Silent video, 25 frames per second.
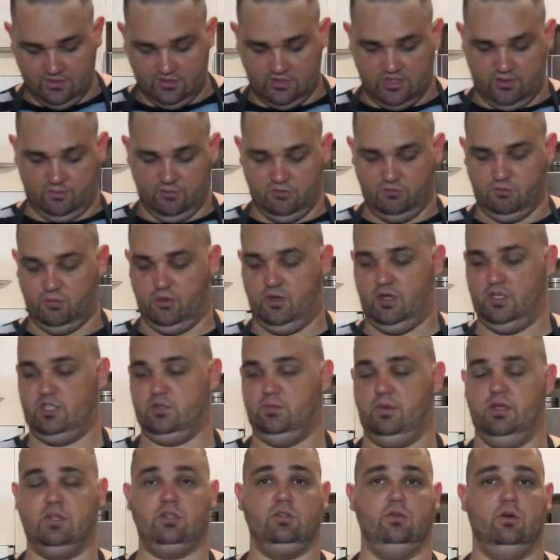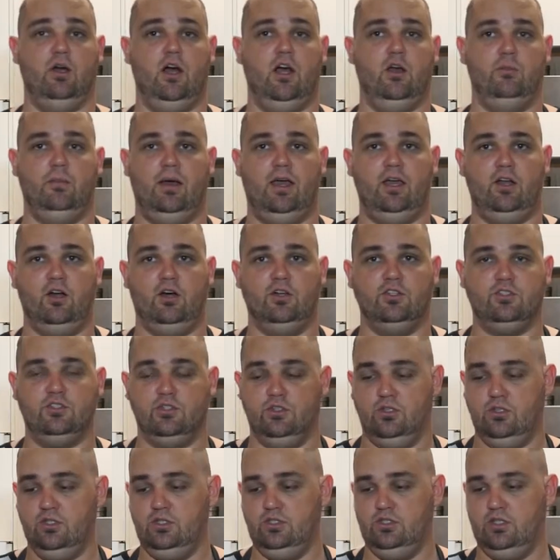some of my special homemade hot
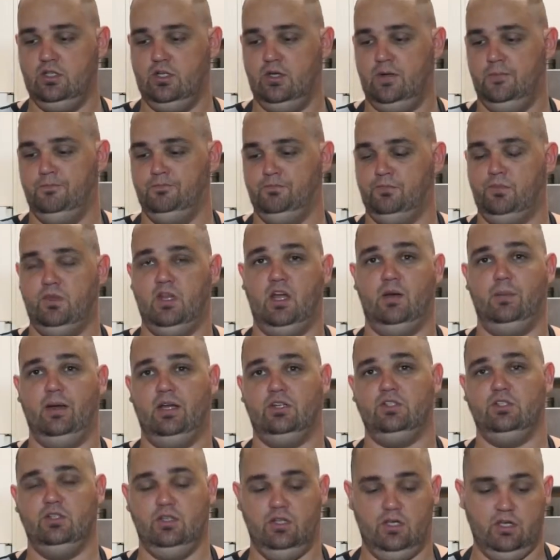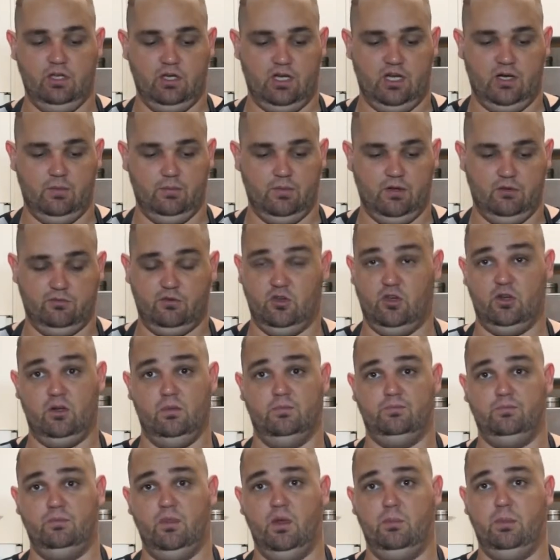sauce. Now I've
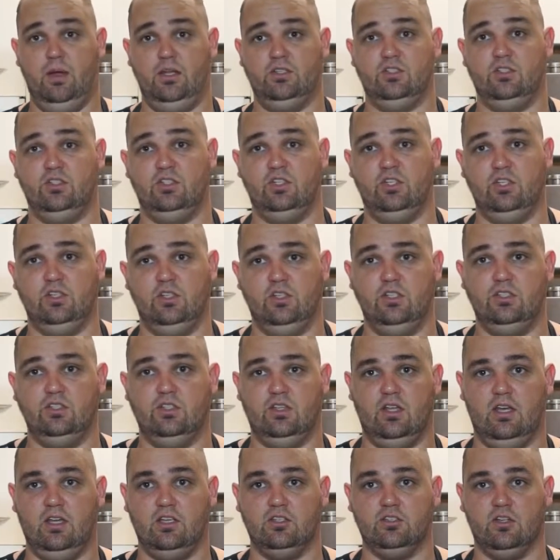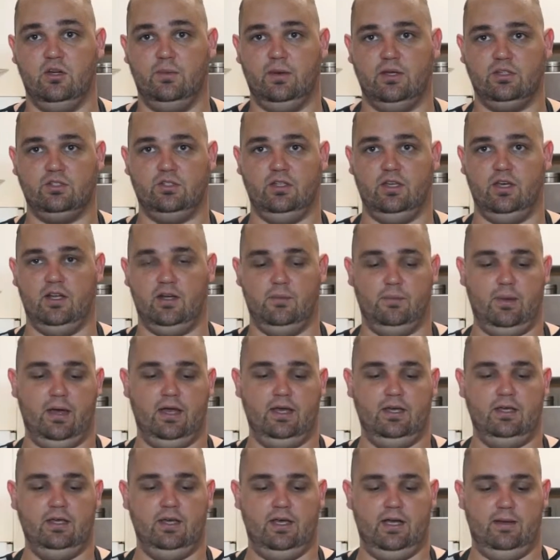got a bunch of chilies there, so I'm actually going to
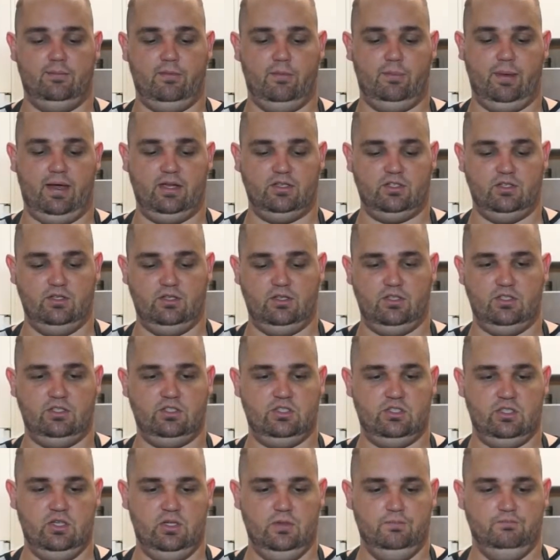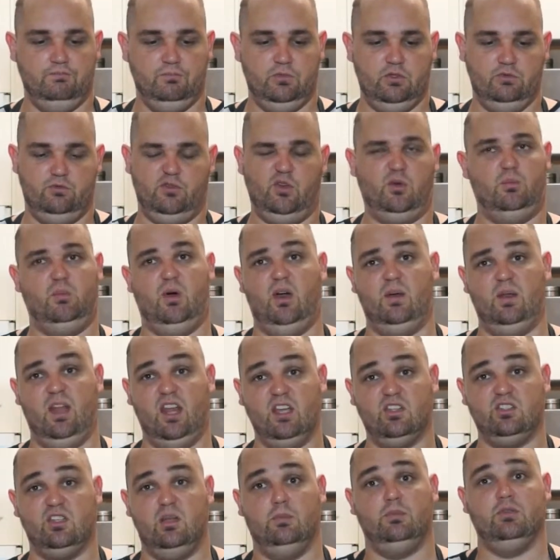make a batch of this for my
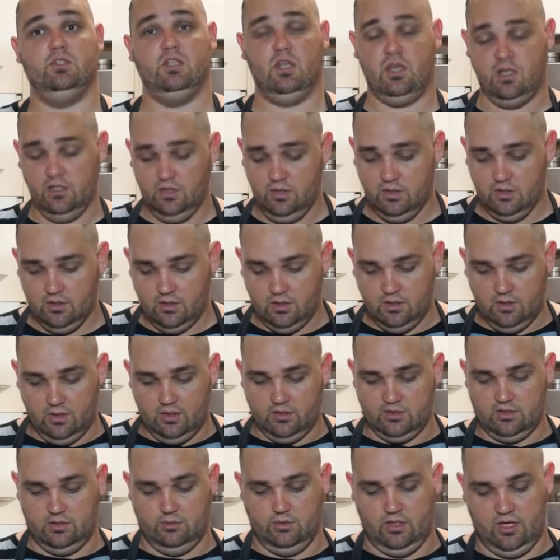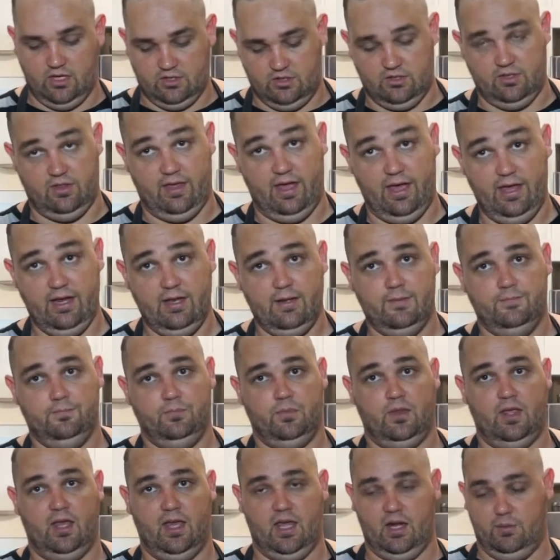next episode, so we'll get to that.
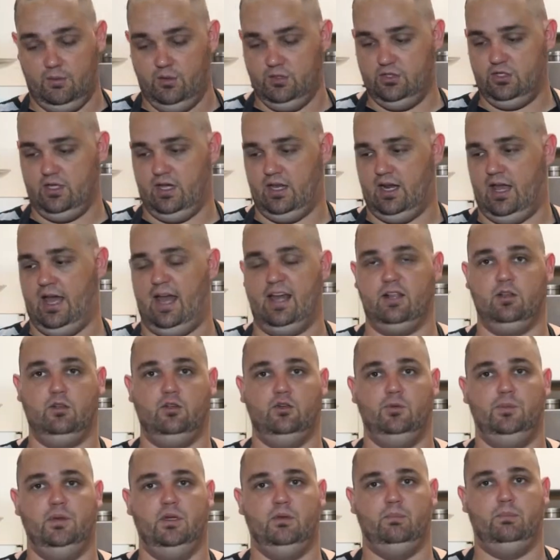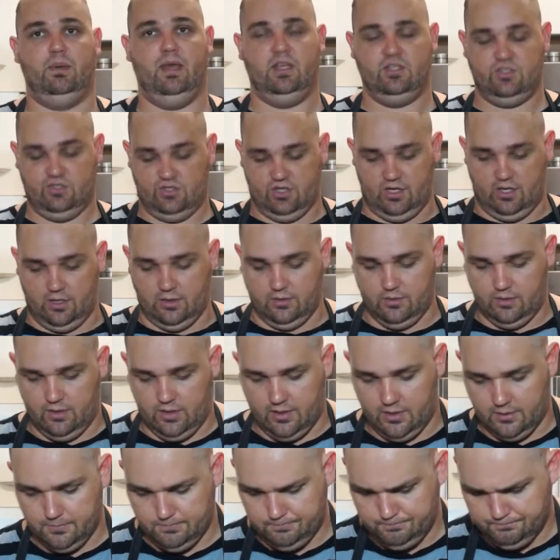And I'm also going to add a little bit of pesto.
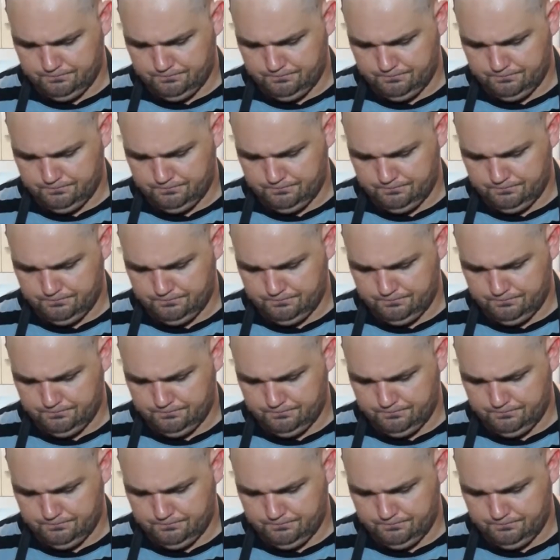Now,